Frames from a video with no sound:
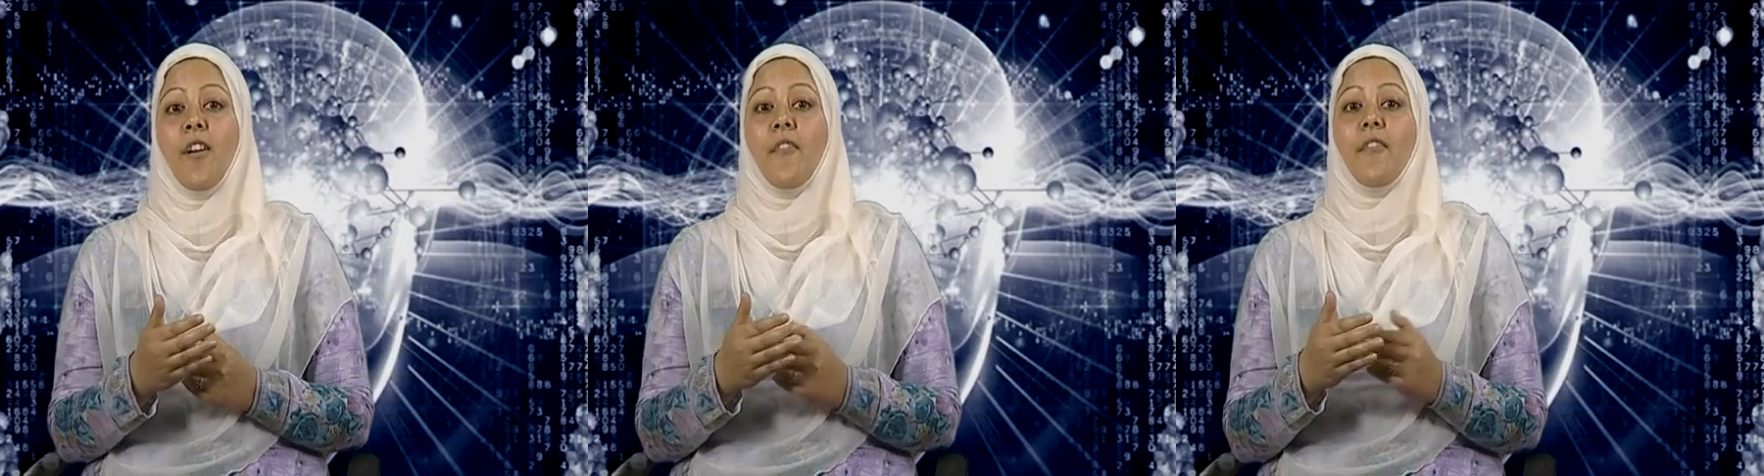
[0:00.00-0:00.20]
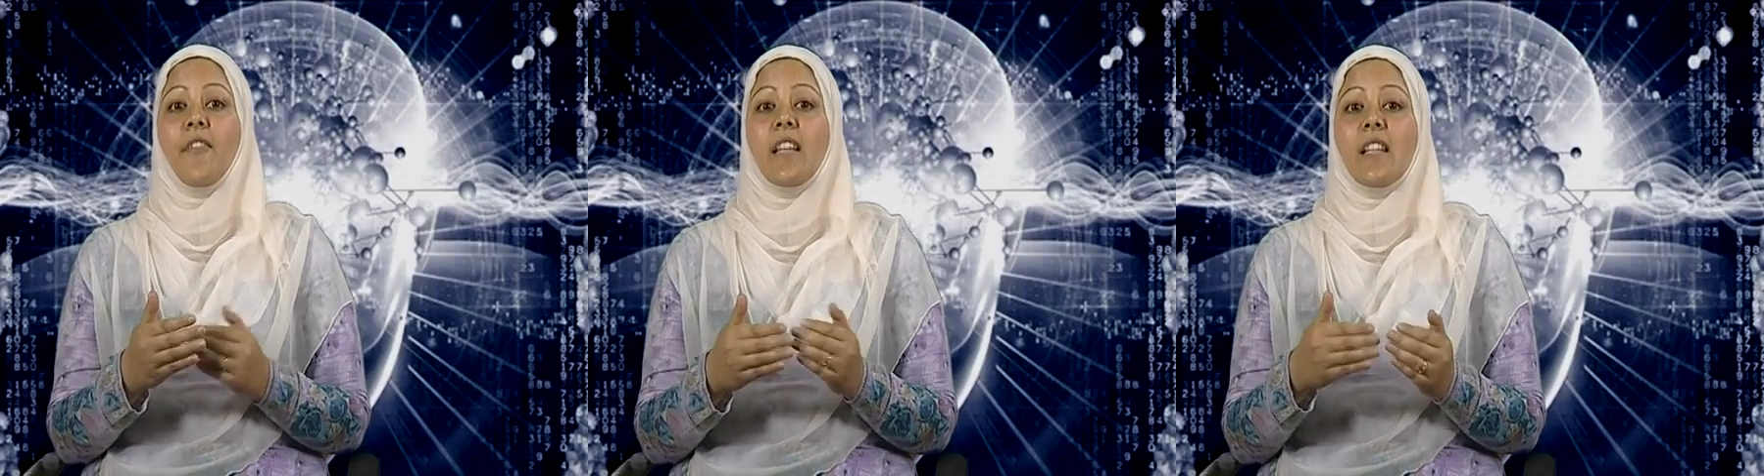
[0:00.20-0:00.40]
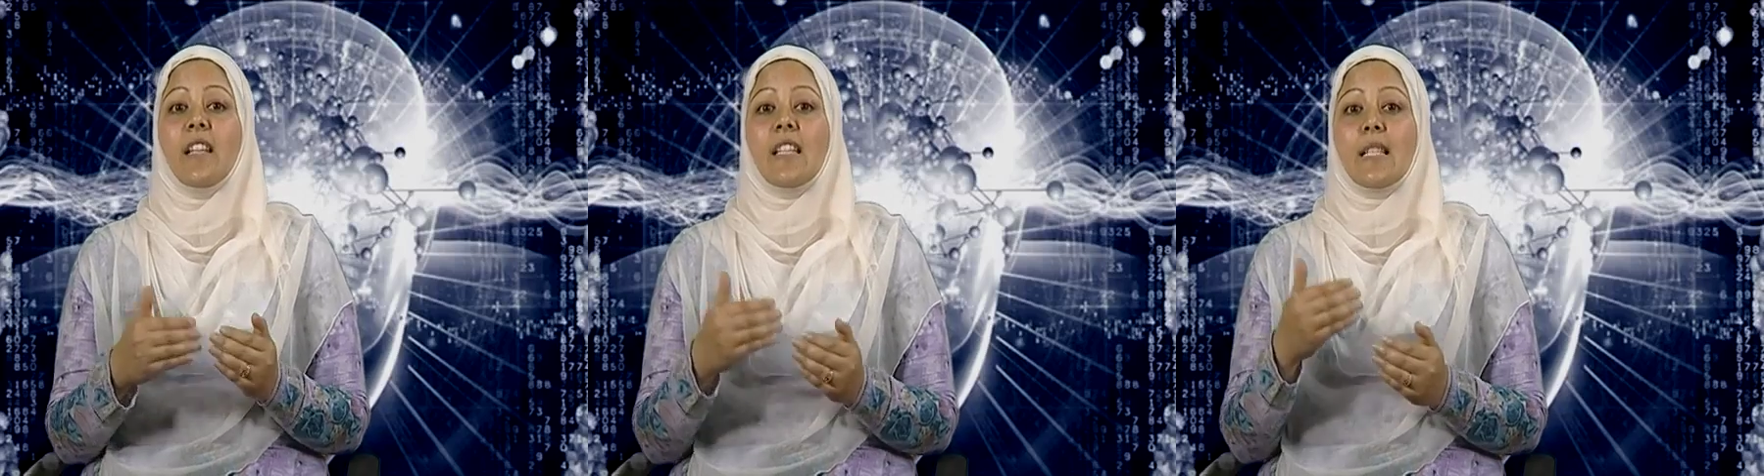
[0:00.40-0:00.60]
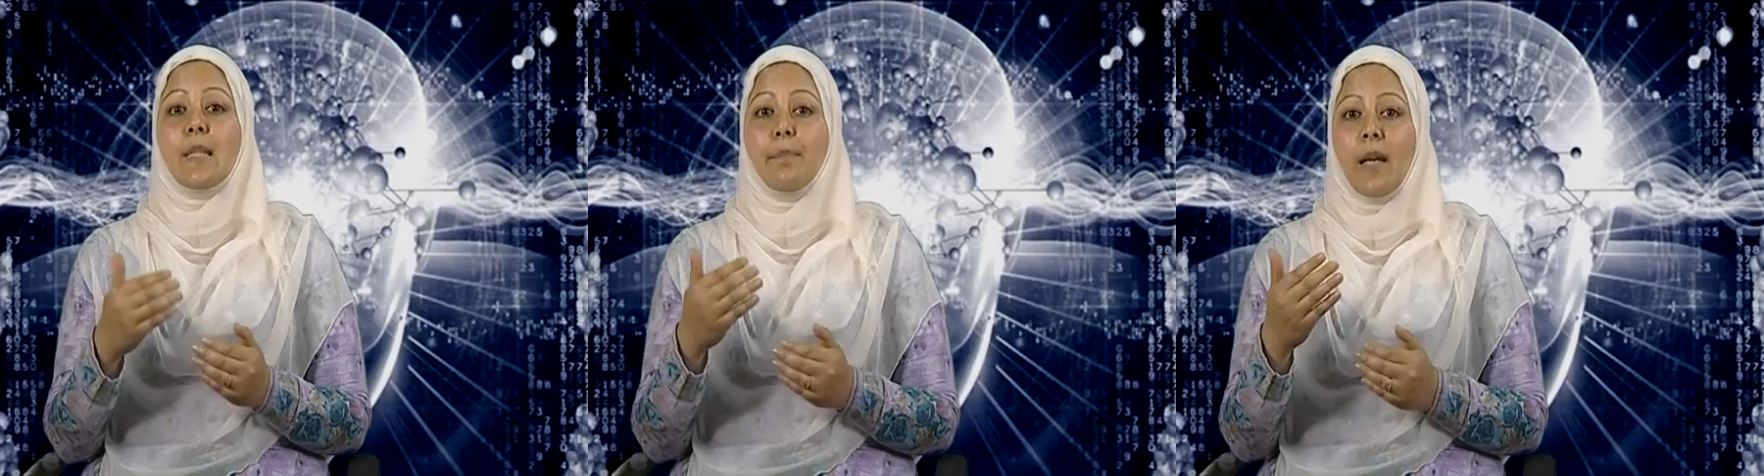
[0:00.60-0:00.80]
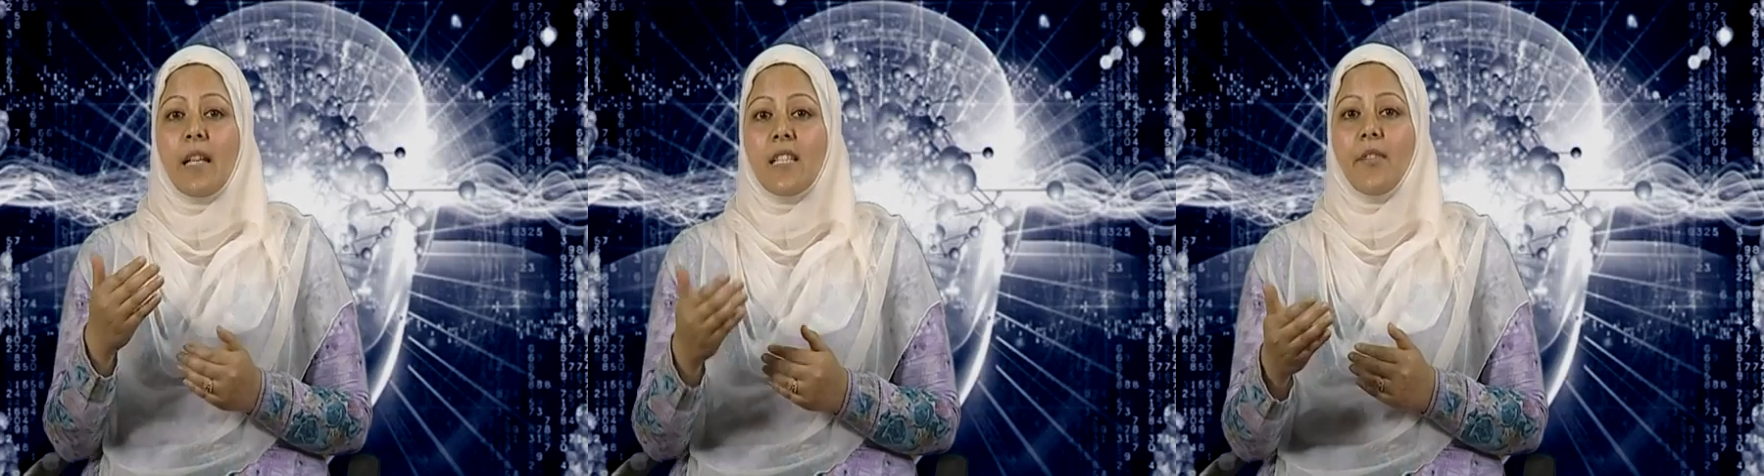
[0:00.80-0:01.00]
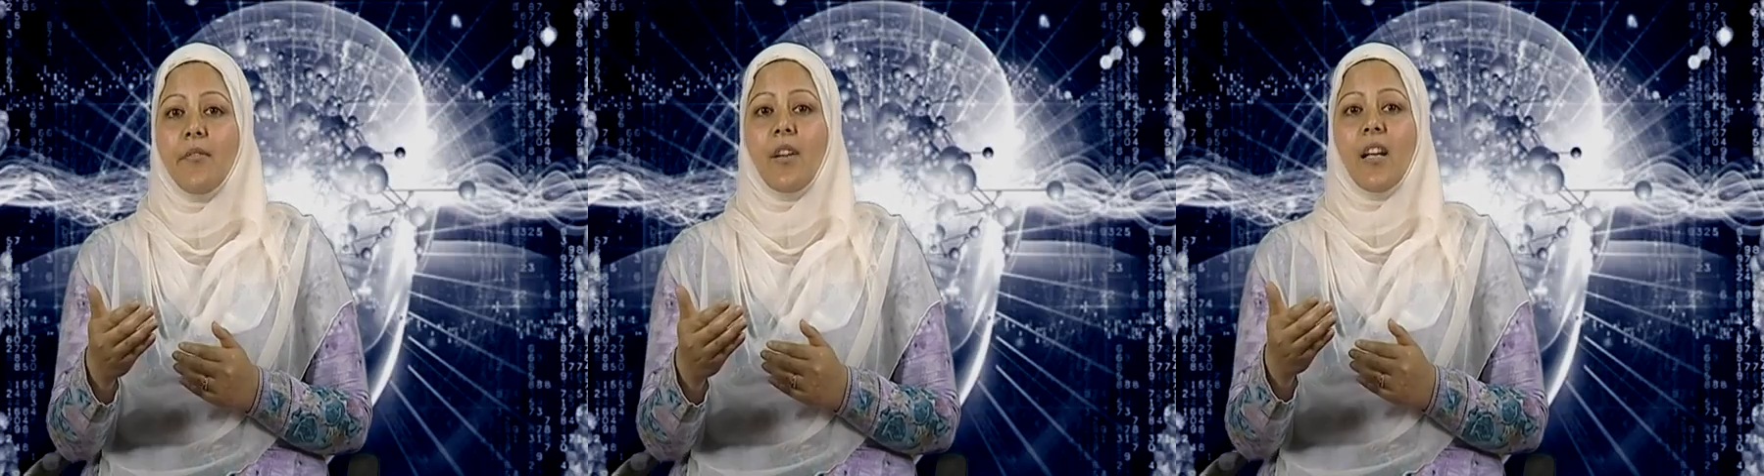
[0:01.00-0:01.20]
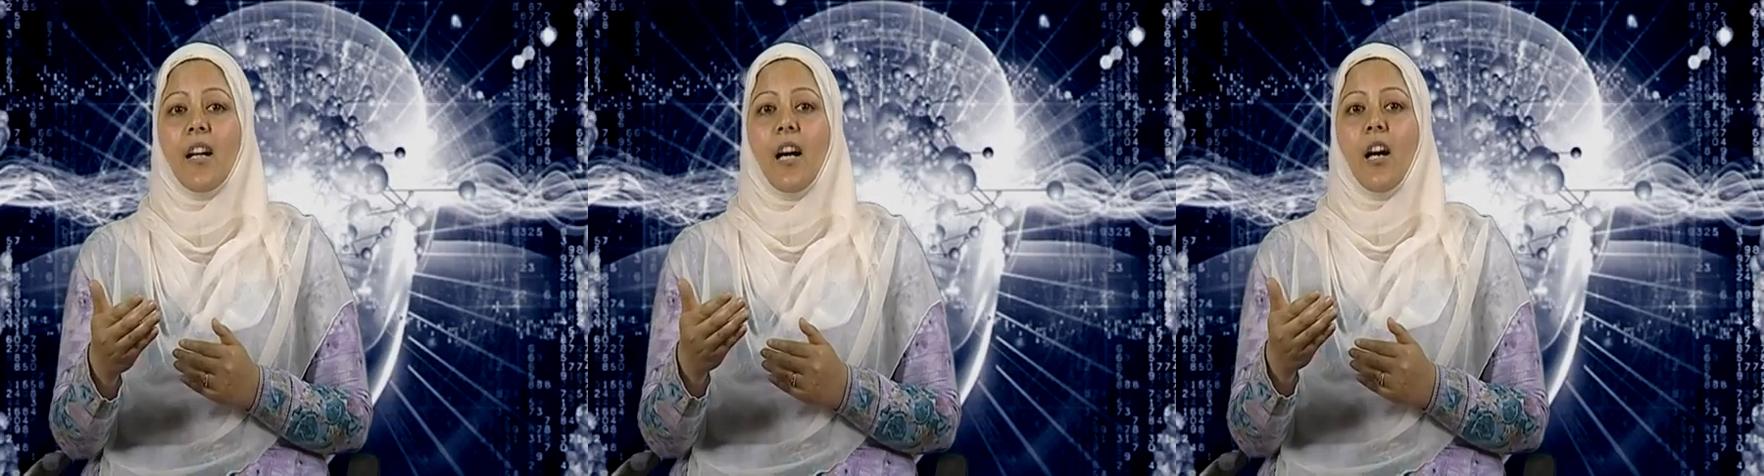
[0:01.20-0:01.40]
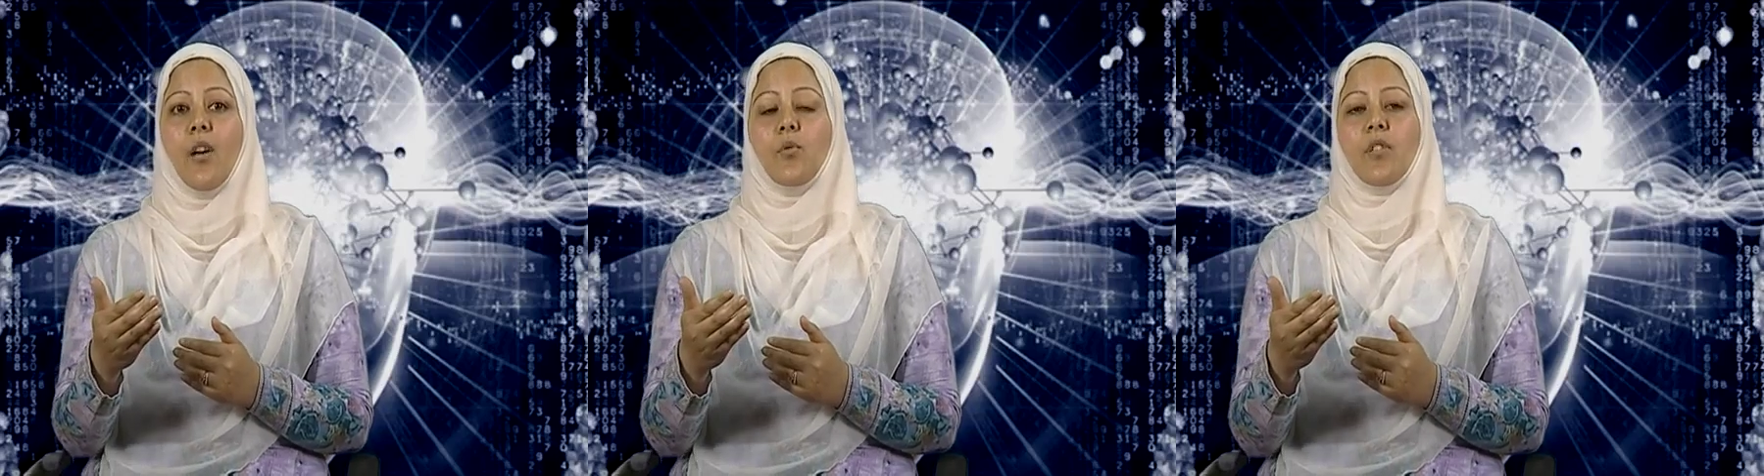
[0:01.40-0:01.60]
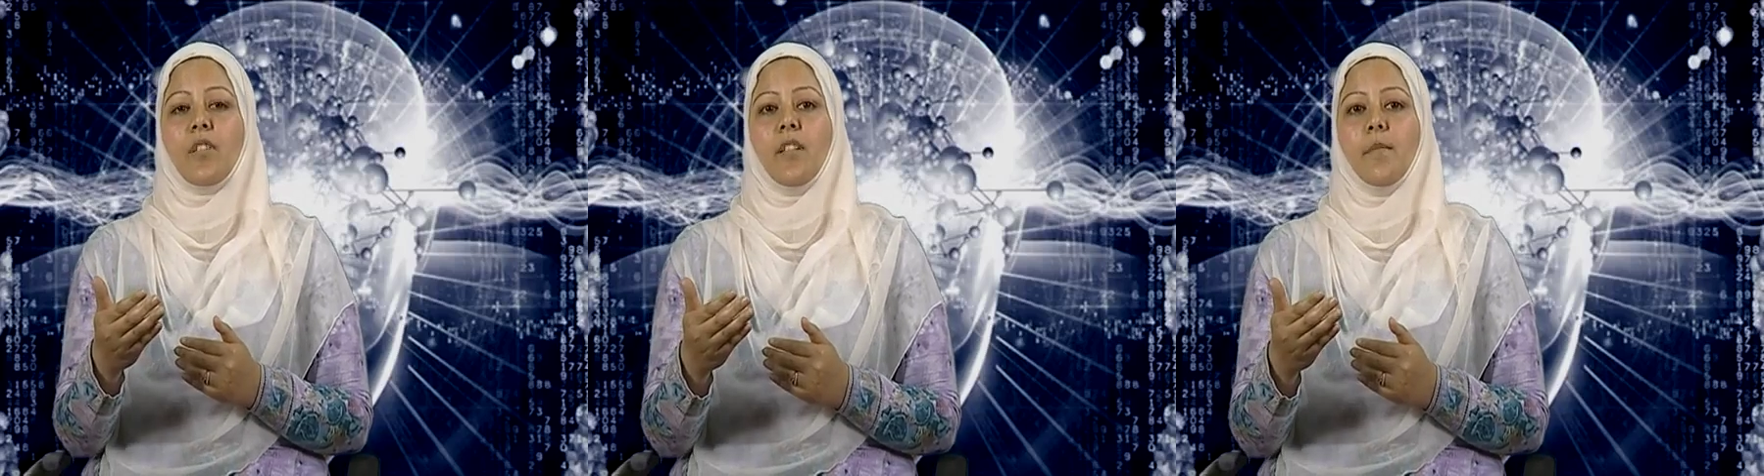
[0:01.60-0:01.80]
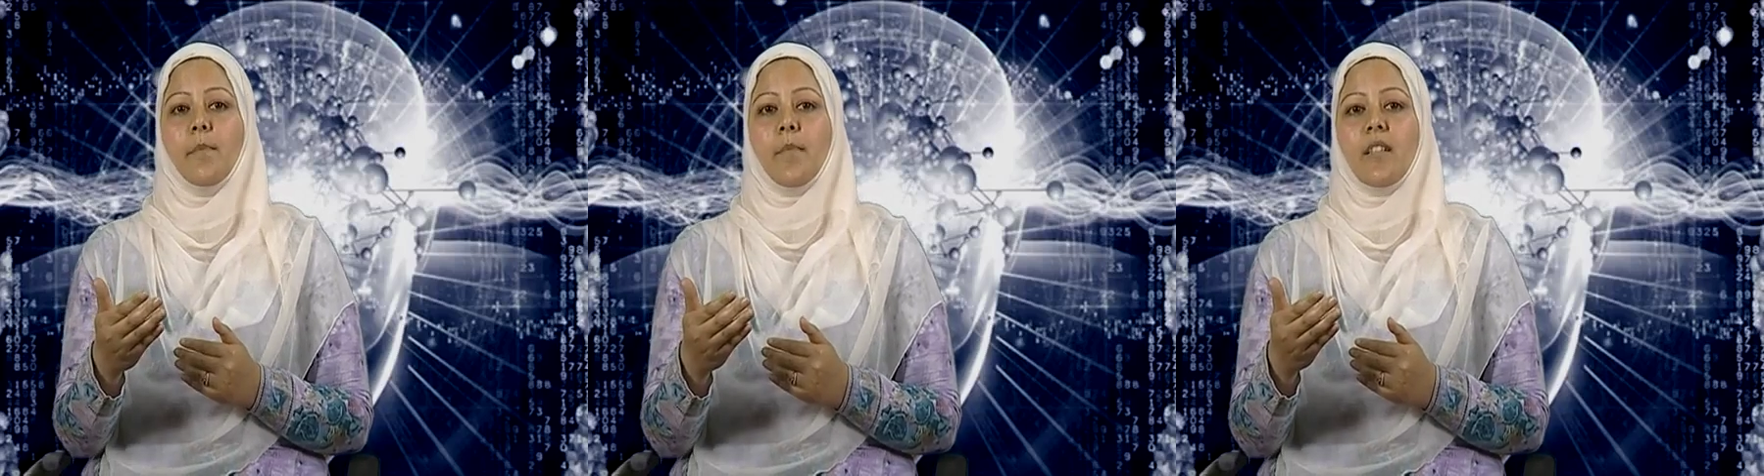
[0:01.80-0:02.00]
whether a specific
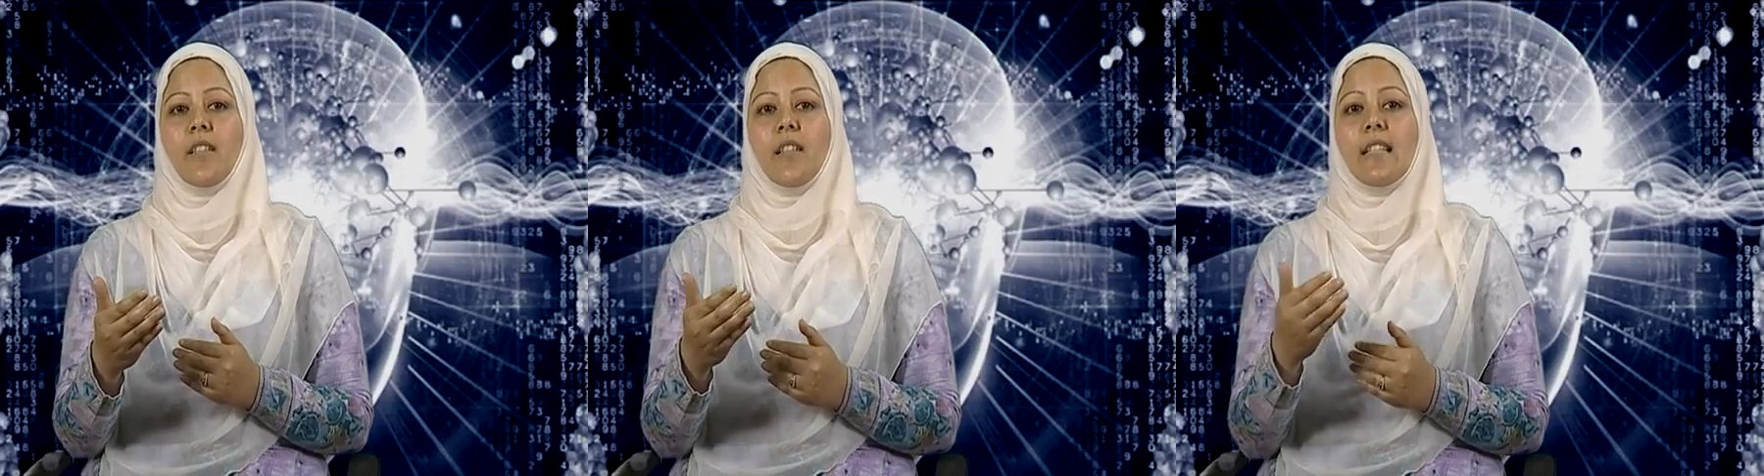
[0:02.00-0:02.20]
outcome